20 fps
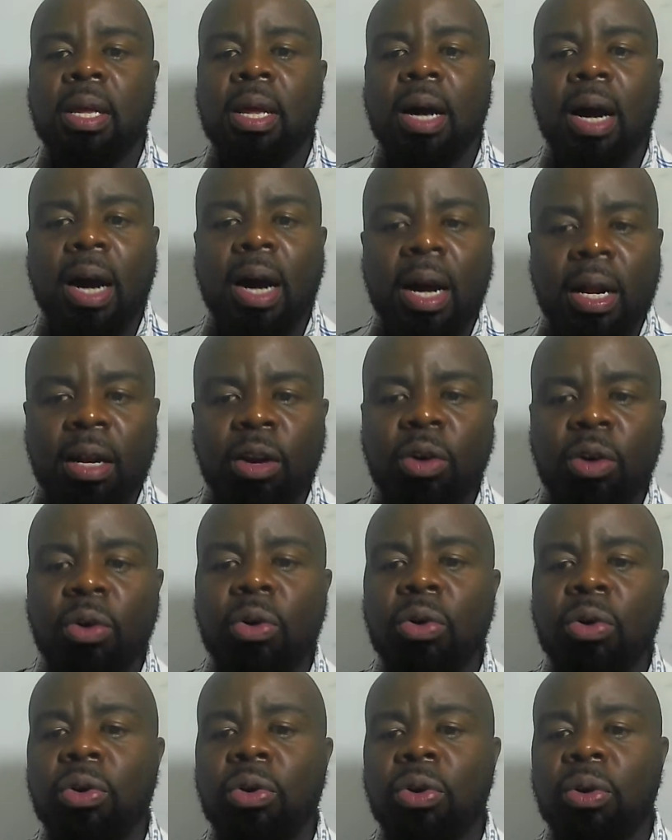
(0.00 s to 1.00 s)

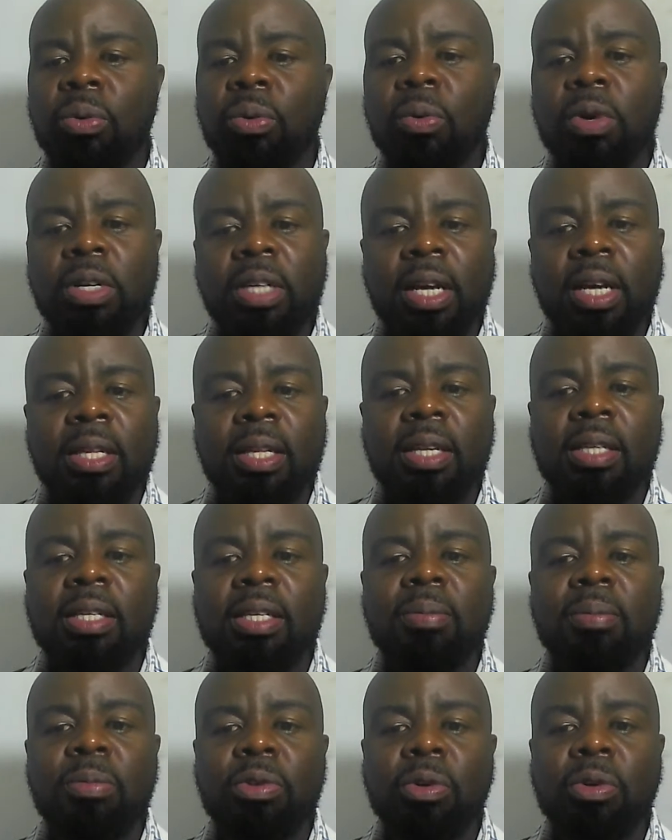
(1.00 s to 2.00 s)
Alcohol. What are the
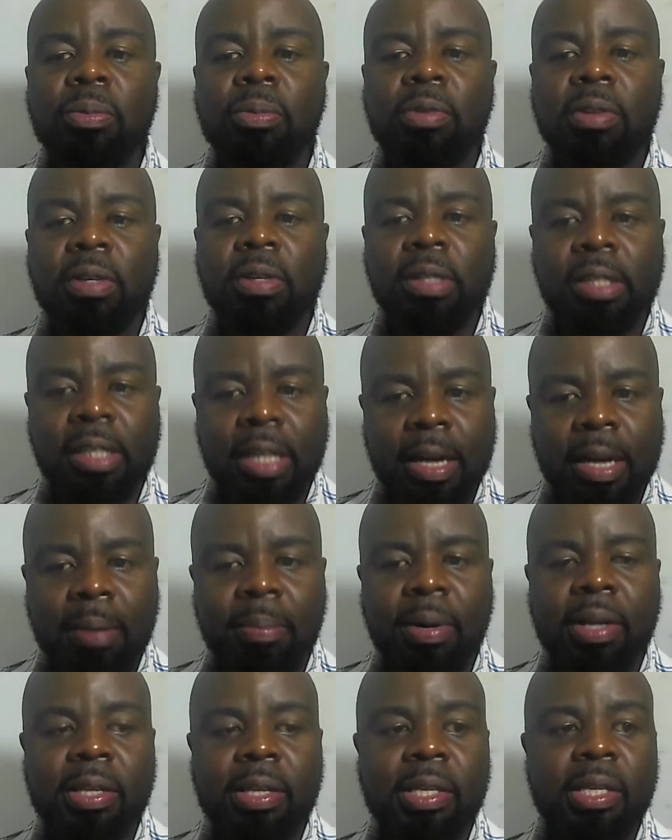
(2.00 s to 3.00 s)
symptoms?
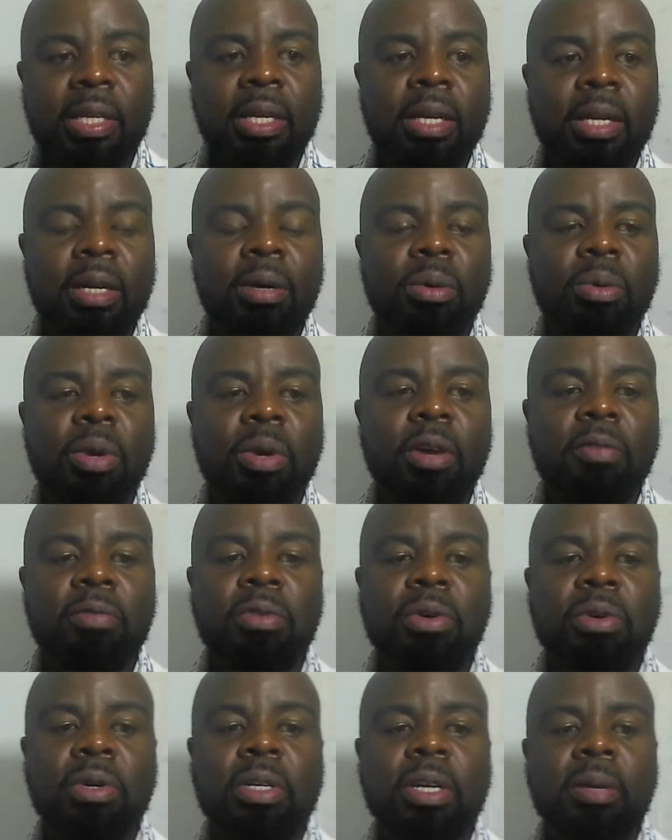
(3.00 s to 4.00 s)
Tremors. We have
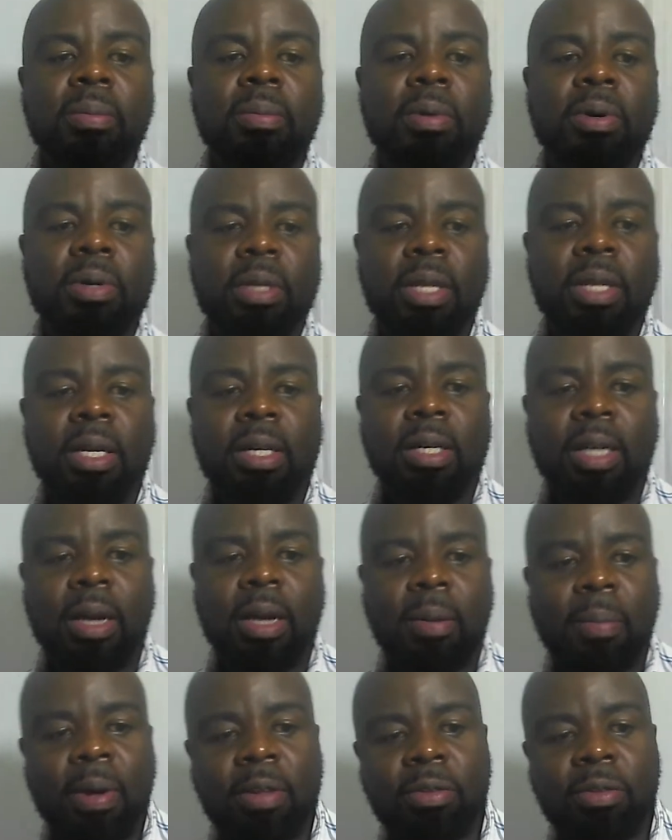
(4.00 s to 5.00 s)
talked about the
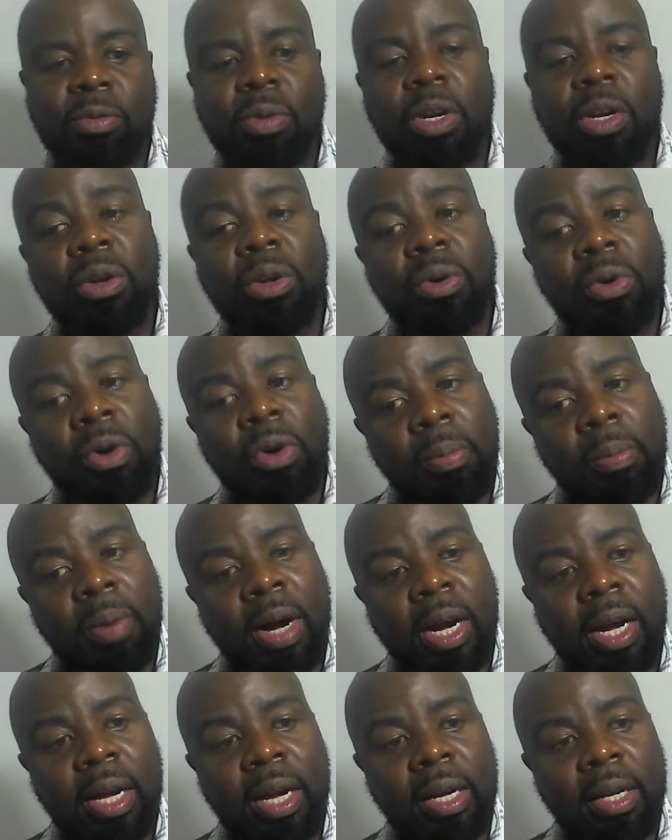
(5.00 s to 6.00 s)
tremors. Will you go
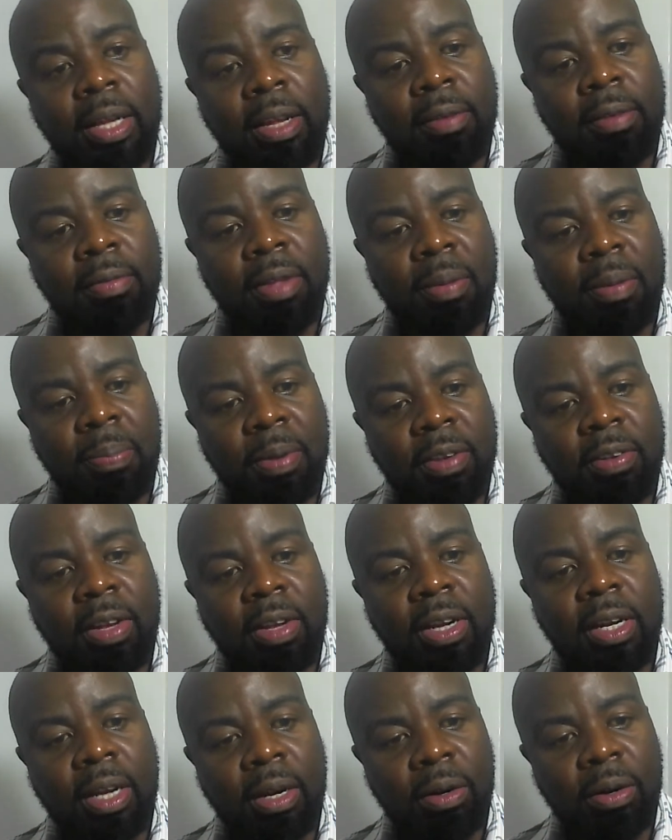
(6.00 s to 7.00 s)
back and give the
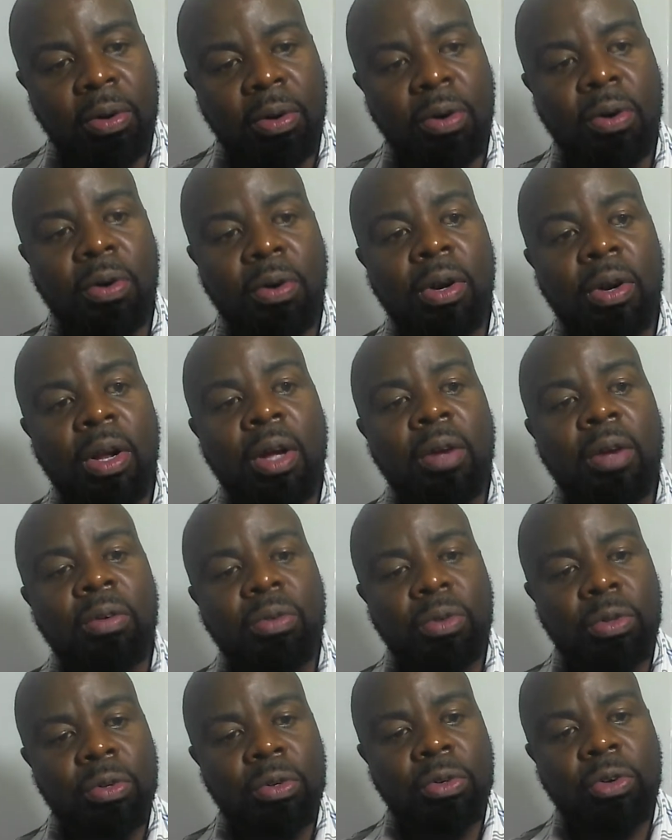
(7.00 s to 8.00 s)
patient alcohol
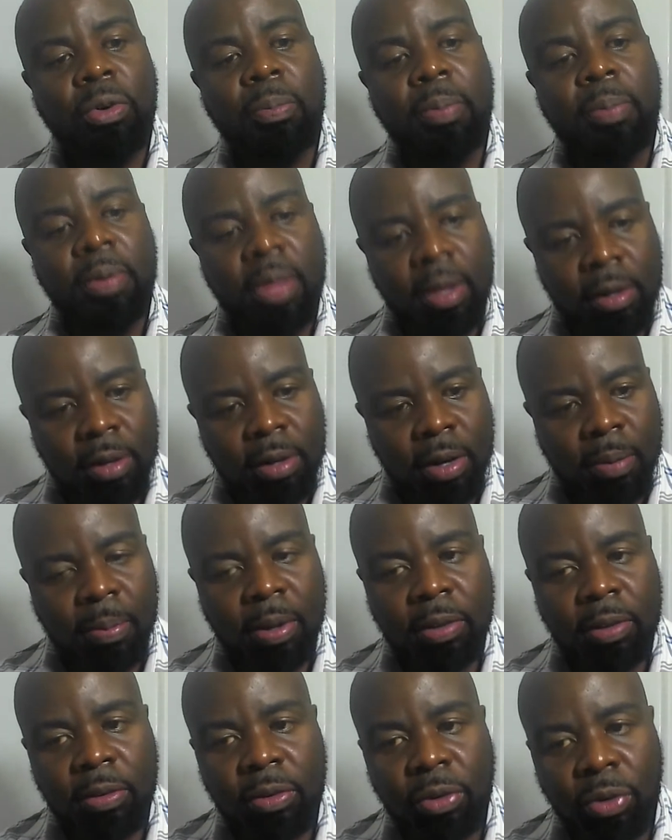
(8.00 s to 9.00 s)
to stop the
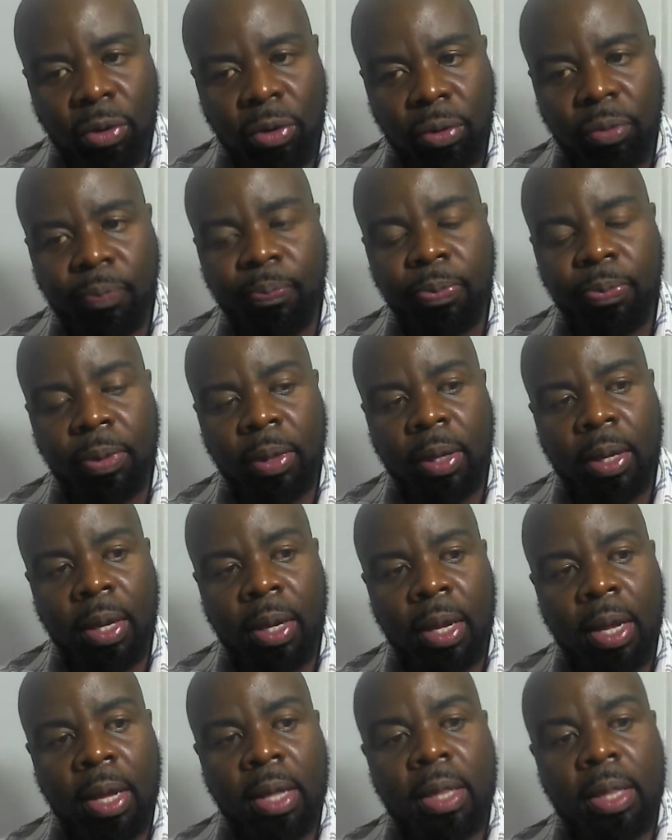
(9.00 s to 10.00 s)
tremors? No.
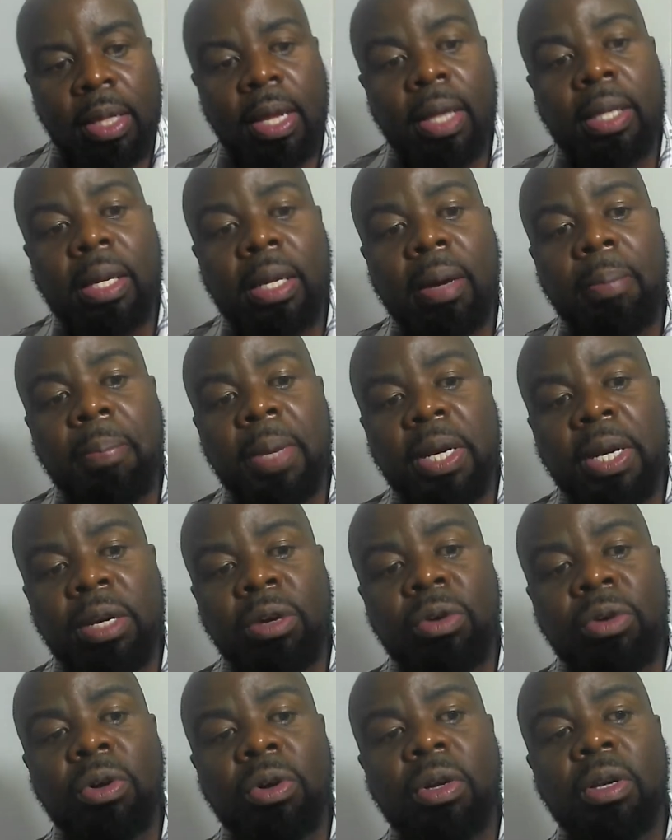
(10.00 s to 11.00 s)
There are some
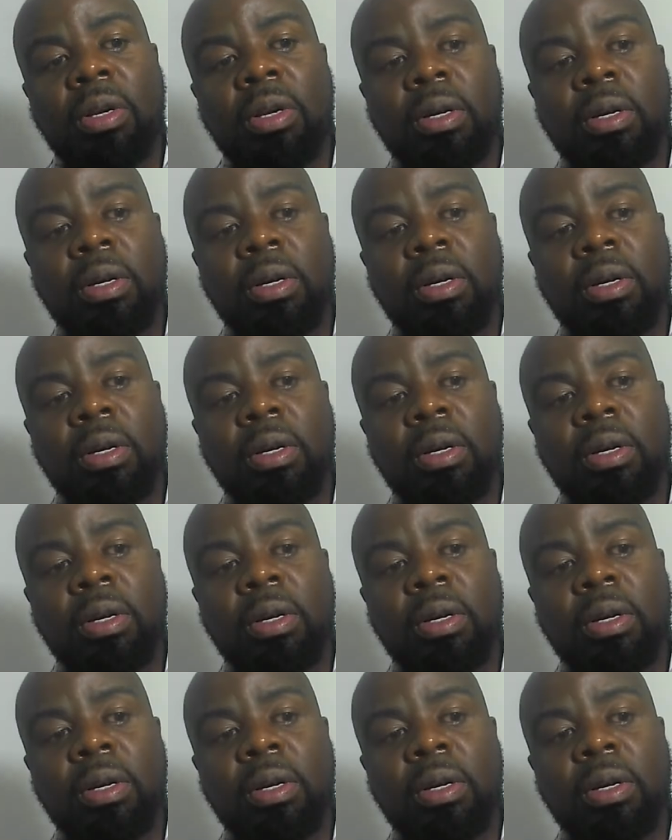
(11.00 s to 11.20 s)
medical